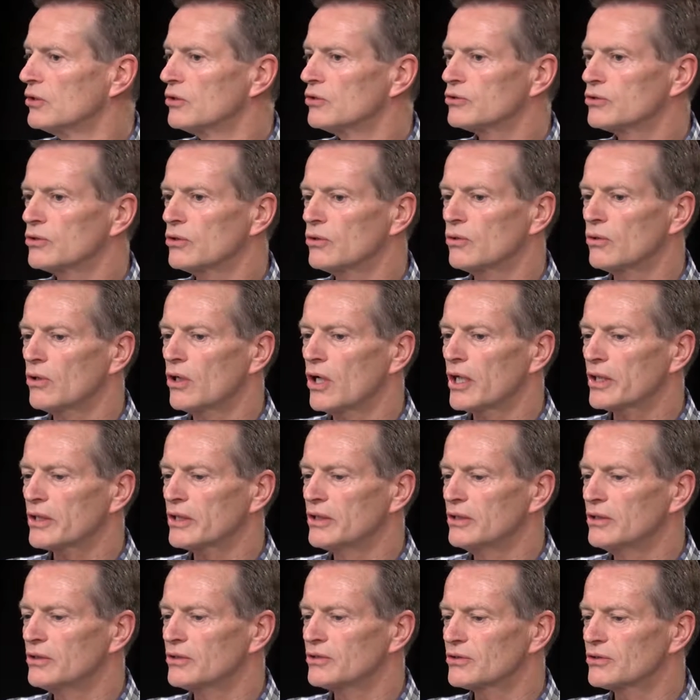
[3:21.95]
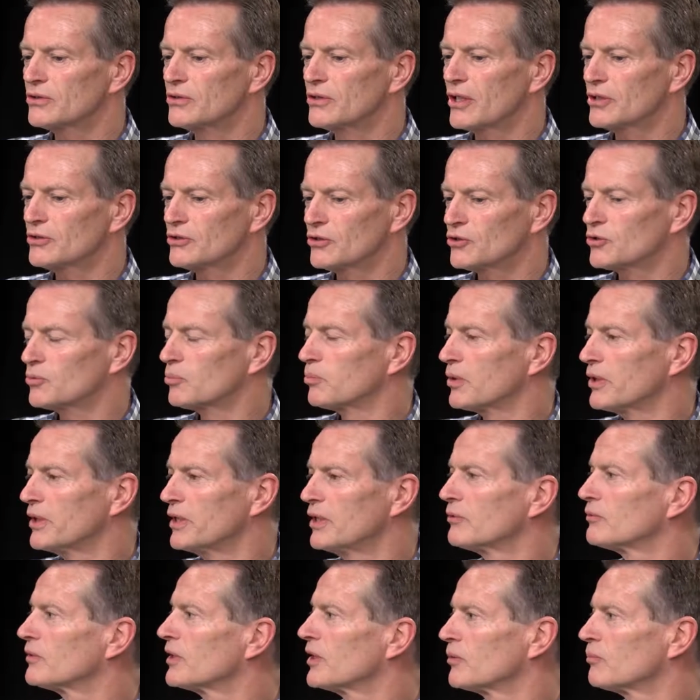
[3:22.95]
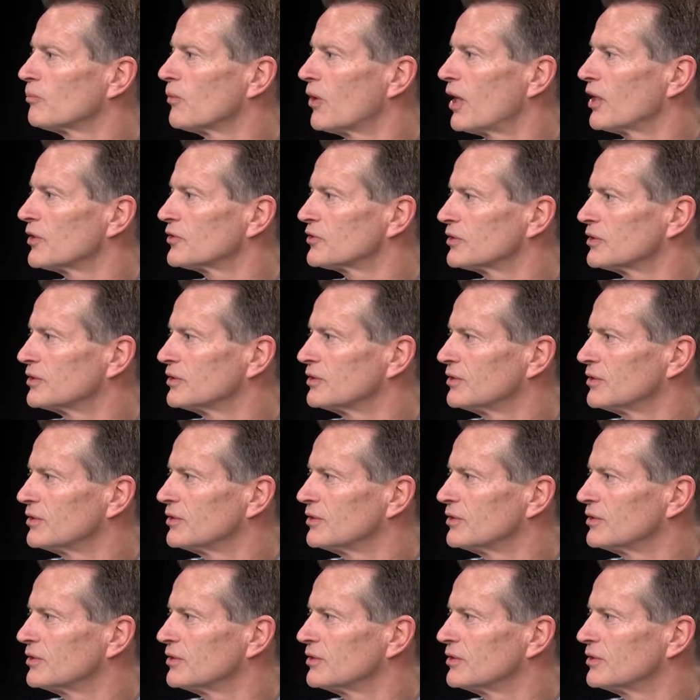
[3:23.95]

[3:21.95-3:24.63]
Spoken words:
So hockey is not just played around Boston